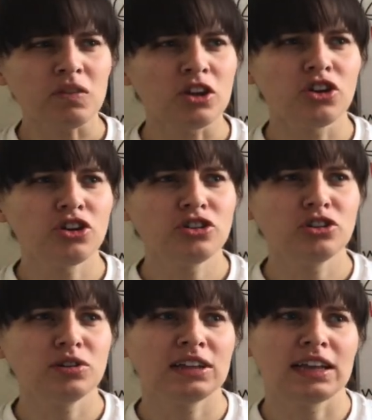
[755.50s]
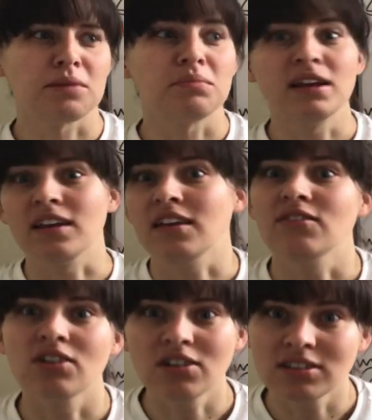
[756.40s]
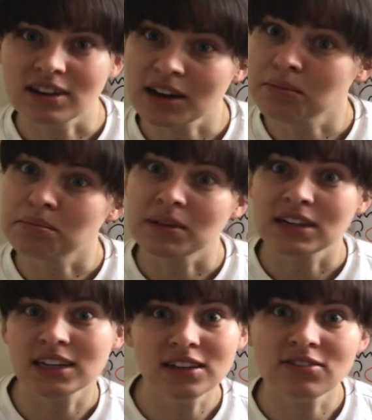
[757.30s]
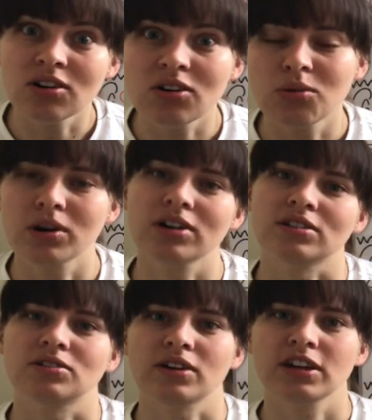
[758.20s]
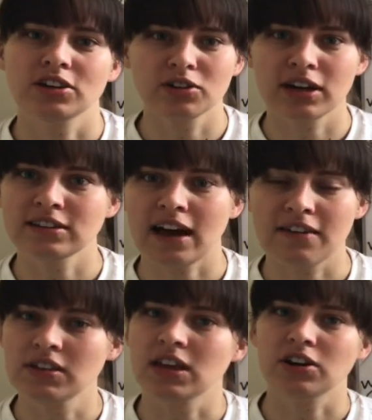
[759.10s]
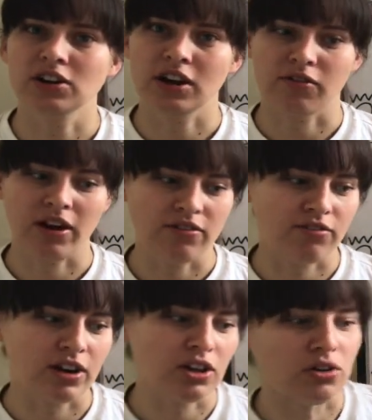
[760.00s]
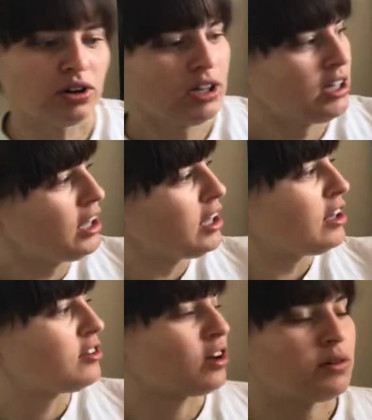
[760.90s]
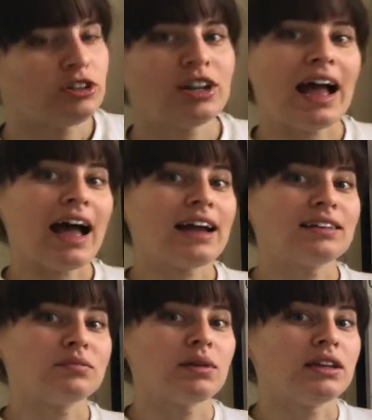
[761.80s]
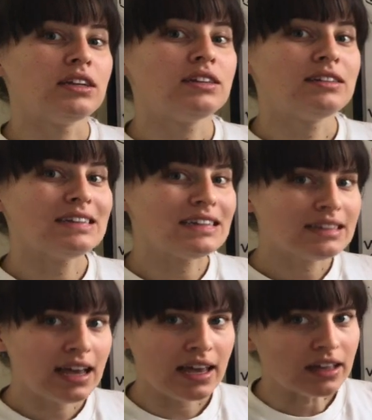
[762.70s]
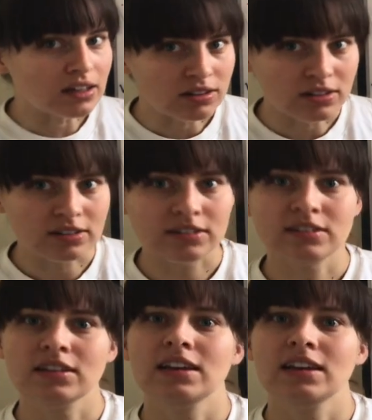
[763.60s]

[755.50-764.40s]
you're doing like a medieval, look up medieval words, right? You guys have the internet right in front of you. So I want you to add as many details